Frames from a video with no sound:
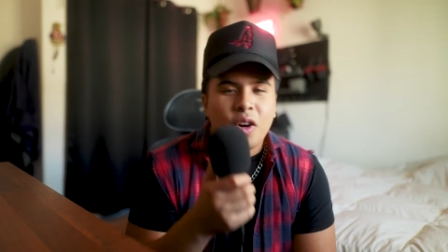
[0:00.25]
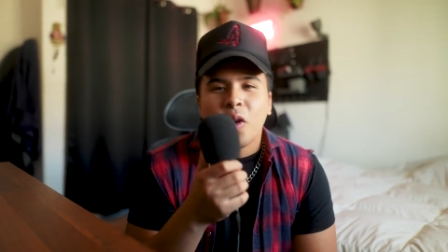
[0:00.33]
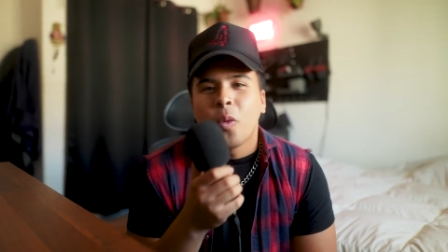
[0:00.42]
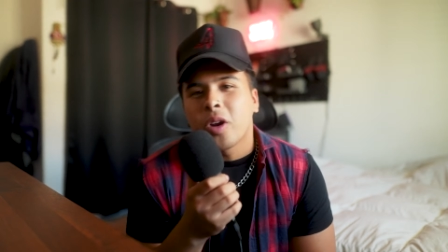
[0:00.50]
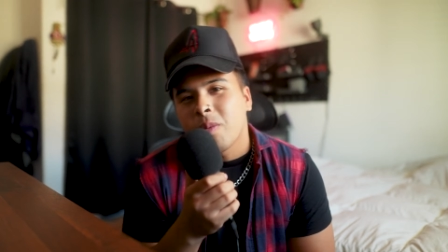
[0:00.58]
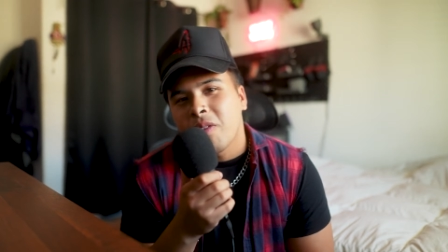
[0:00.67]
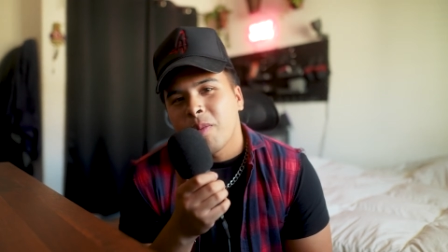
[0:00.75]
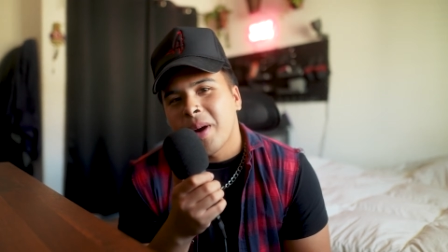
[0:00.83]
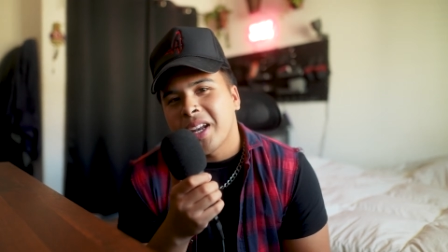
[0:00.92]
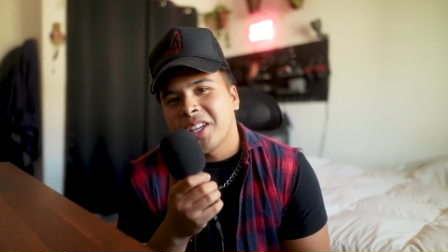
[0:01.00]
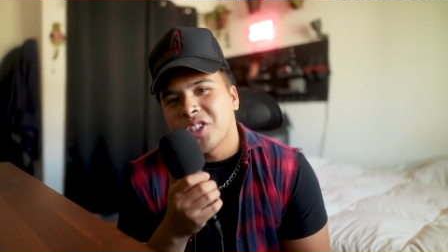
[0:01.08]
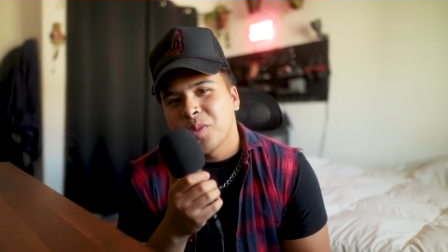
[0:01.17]
What up
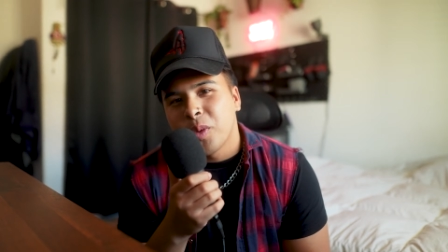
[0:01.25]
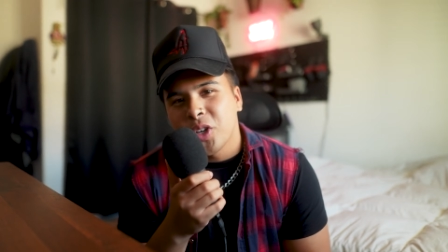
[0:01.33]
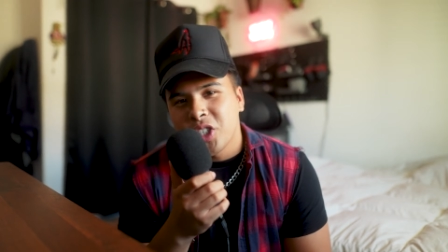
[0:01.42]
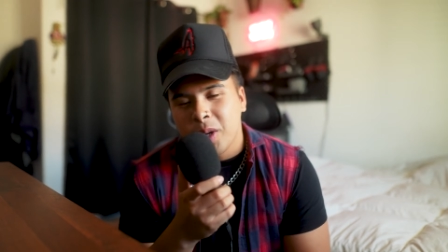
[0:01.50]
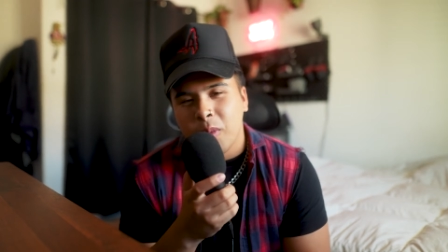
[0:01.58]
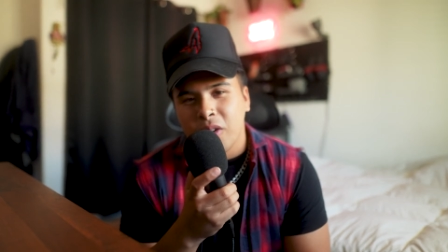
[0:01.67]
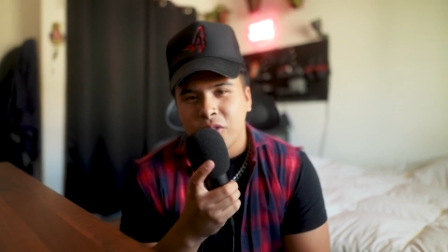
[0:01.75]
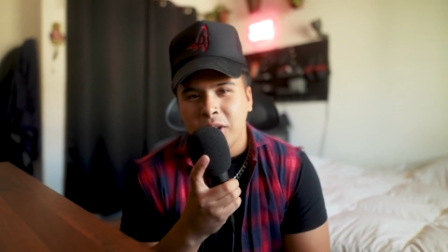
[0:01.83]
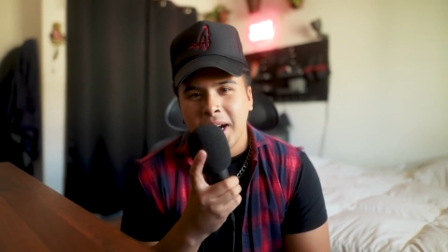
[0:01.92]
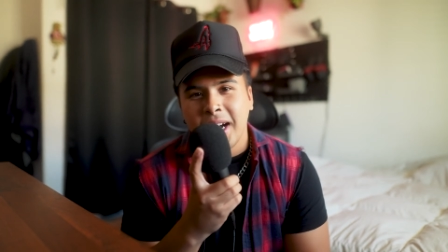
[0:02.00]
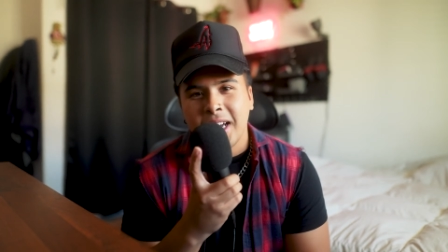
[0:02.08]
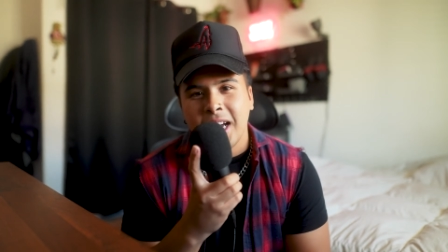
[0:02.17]
everybody, it's your boy Jaimar
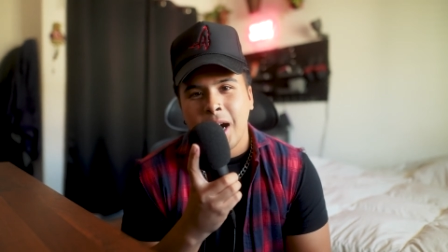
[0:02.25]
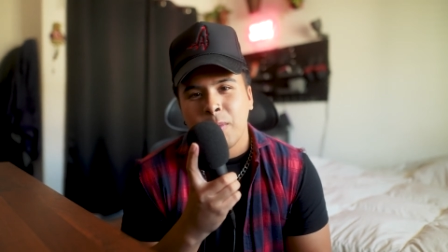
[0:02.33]
Viray.